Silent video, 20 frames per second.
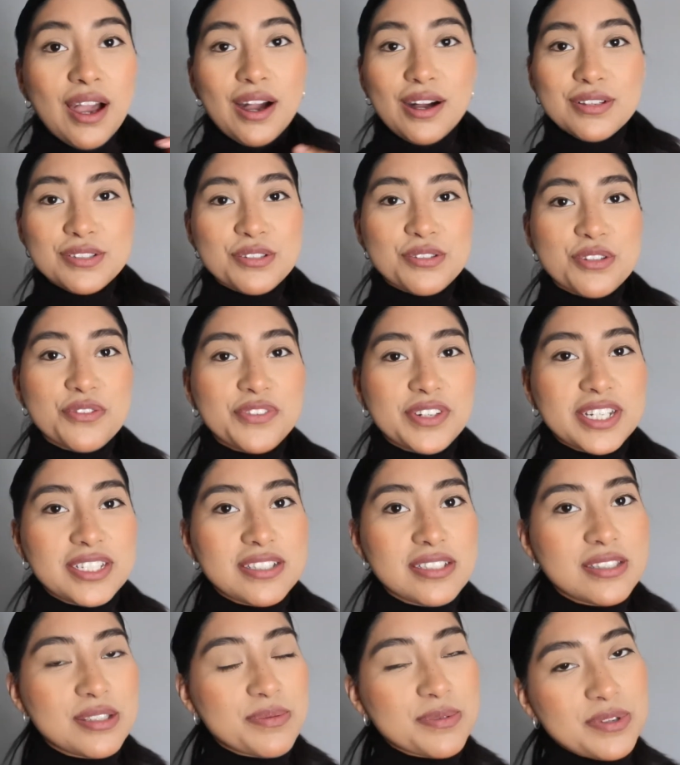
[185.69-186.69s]
Also, don't forget
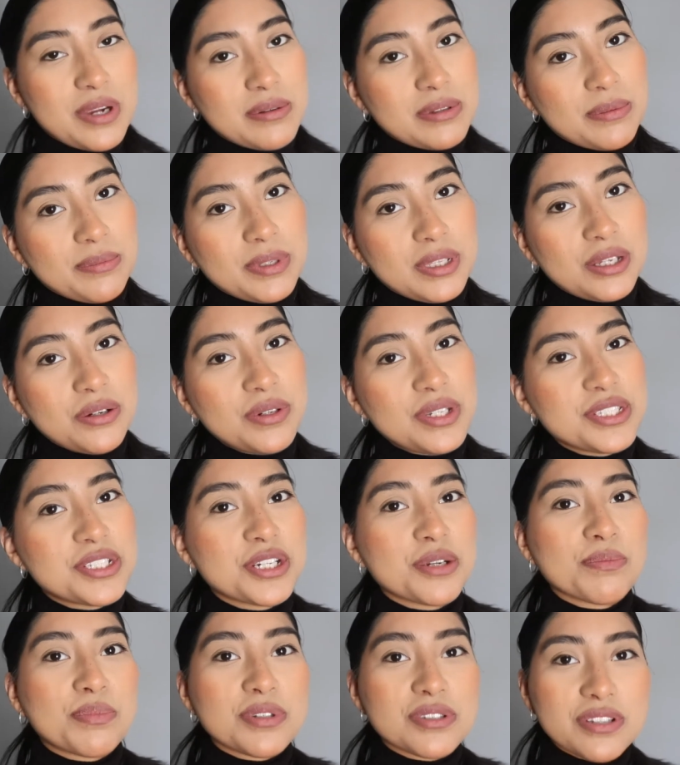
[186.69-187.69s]
to subscribe down below and
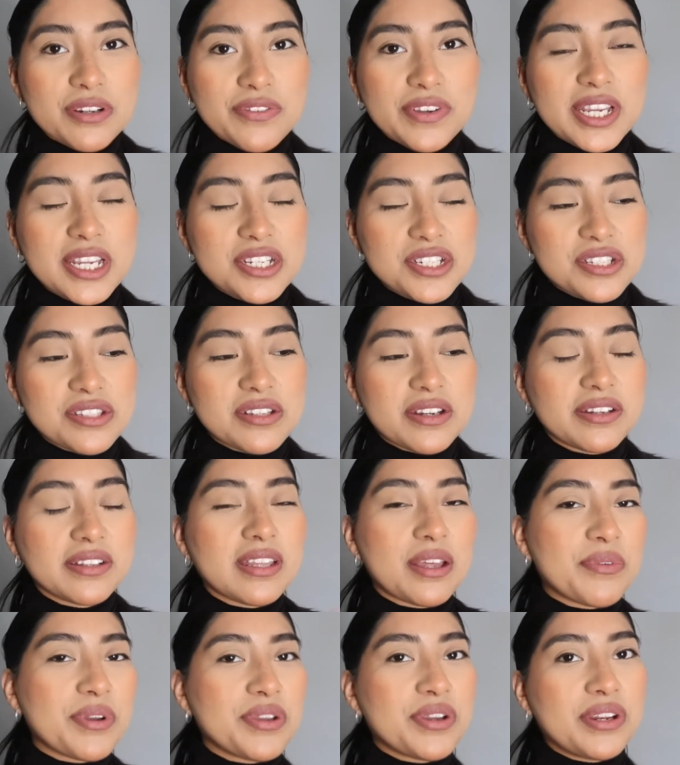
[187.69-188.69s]
turn your post notifications on.
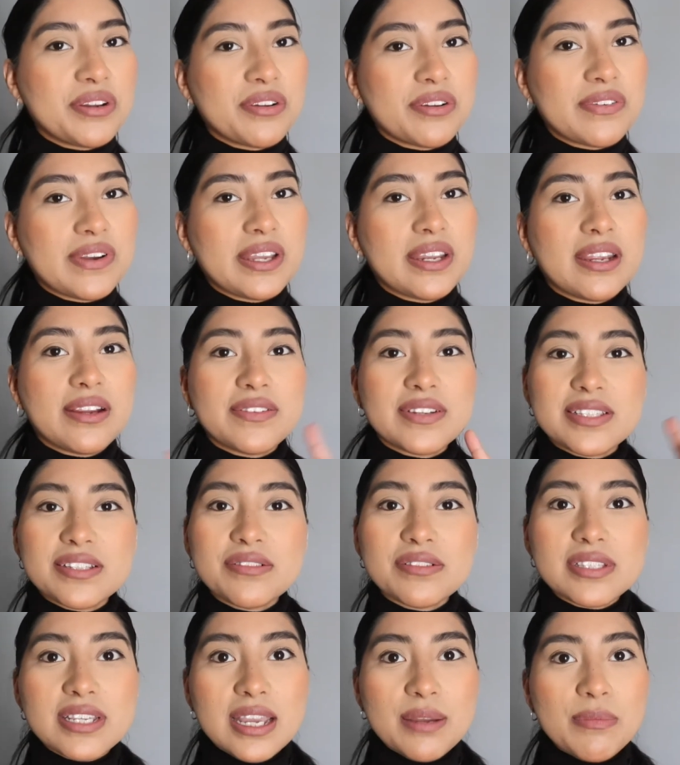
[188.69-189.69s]
That way you get notified every
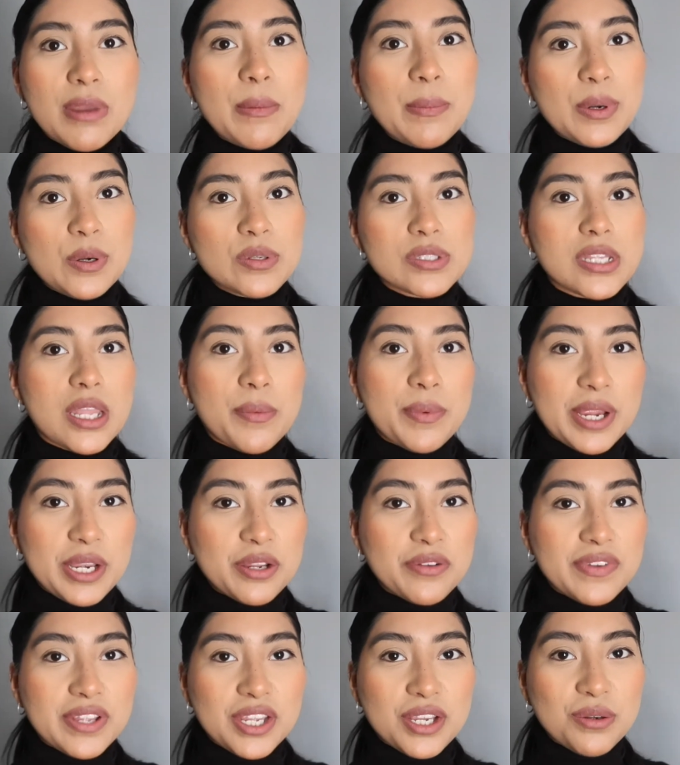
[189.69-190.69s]
single time I post a brand
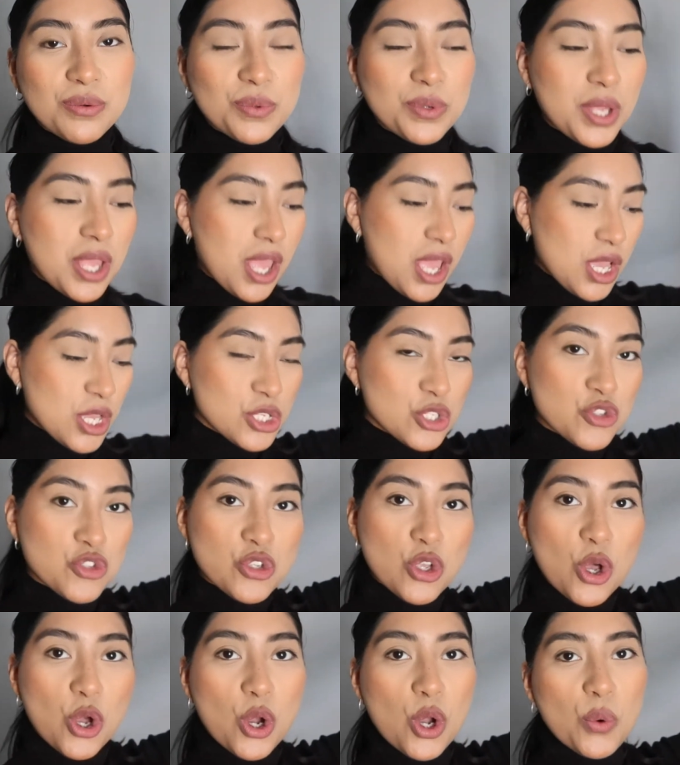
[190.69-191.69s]
new video.
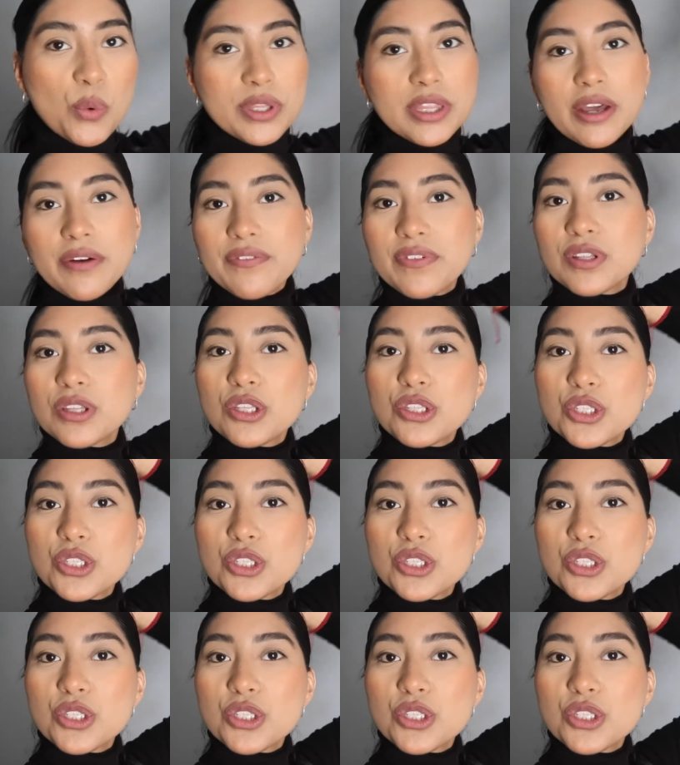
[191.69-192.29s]
So without further